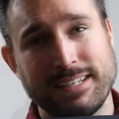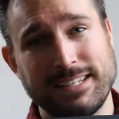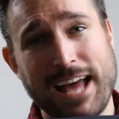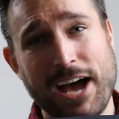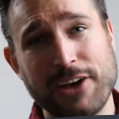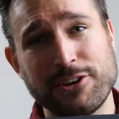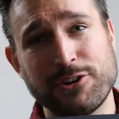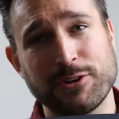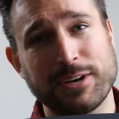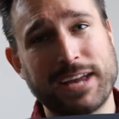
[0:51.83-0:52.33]

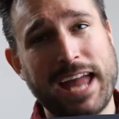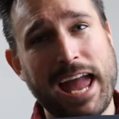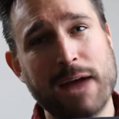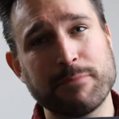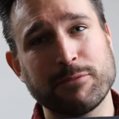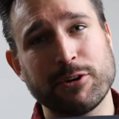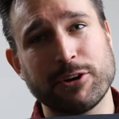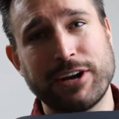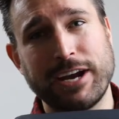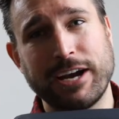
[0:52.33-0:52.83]
Now your
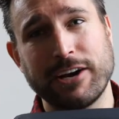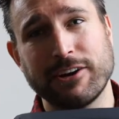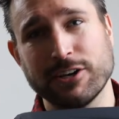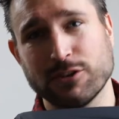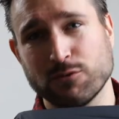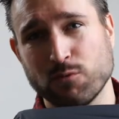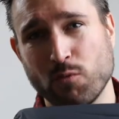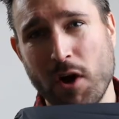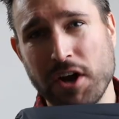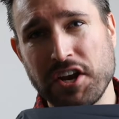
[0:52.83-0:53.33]
camera gear
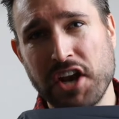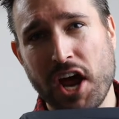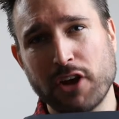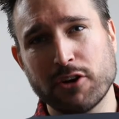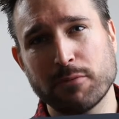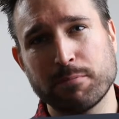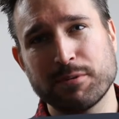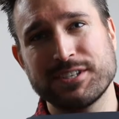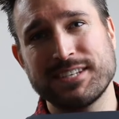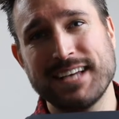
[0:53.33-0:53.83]
is
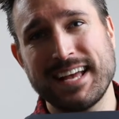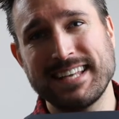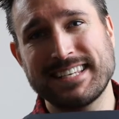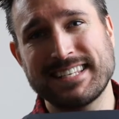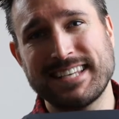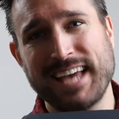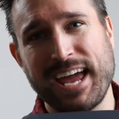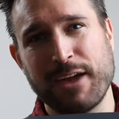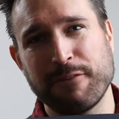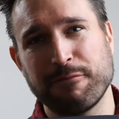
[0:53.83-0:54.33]
100%
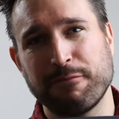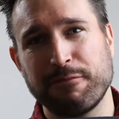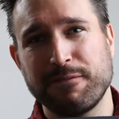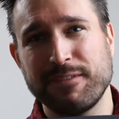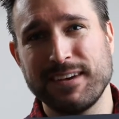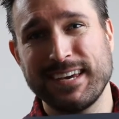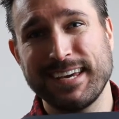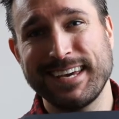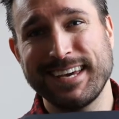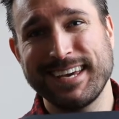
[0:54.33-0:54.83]

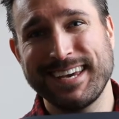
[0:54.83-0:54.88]
safe.